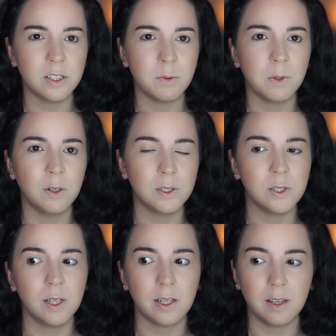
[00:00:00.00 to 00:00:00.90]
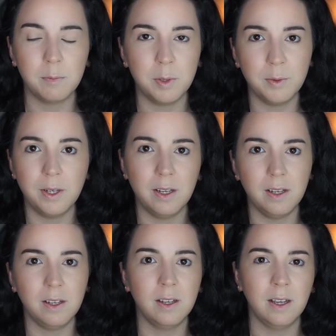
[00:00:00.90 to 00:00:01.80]
She would go to like the
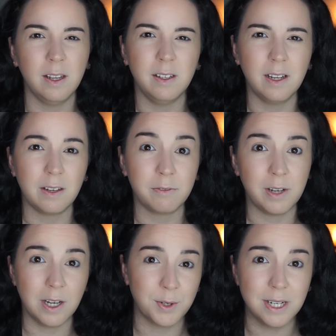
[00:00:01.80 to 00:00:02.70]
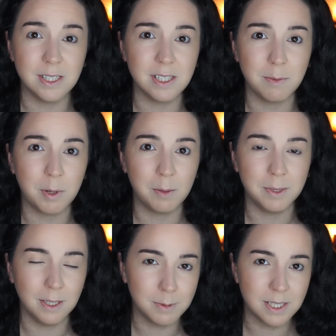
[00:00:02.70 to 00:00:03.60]
beauty and like fragrance
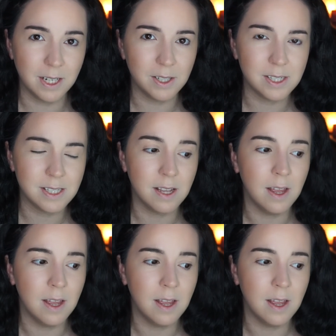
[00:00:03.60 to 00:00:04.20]
department upstairs,